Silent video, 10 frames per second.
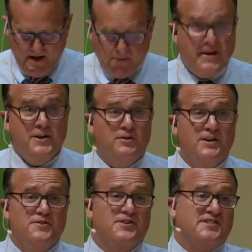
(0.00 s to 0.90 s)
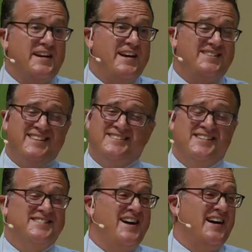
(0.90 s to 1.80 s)
Peter understands this
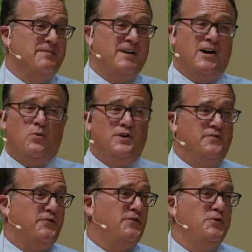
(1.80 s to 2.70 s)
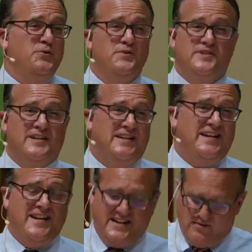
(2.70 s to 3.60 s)
is not about what food to
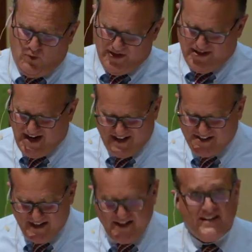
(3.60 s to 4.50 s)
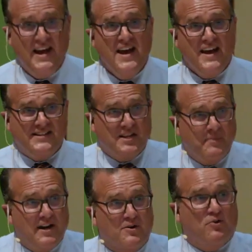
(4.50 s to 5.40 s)
eat and what not to eat, it's
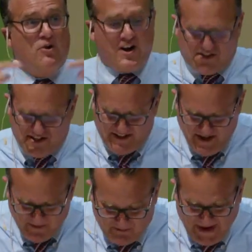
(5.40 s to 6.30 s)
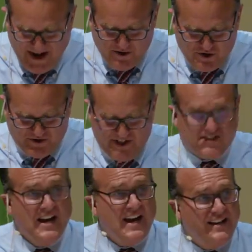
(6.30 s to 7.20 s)
about crossing boundaries
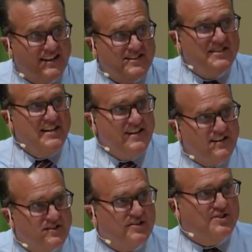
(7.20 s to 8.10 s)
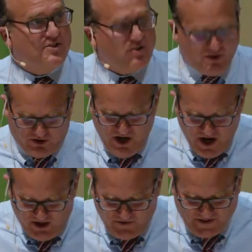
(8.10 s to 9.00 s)
and extending the circle
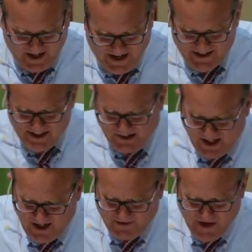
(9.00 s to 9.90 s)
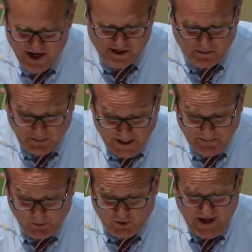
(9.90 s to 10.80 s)
of God's love to
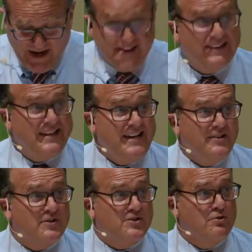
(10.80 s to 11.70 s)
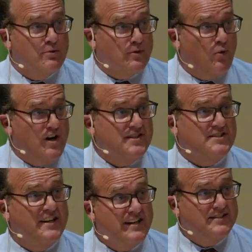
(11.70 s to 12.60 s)
people and leaders who were
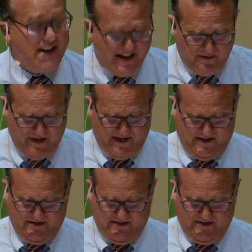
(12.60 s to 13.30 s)
once his enemy.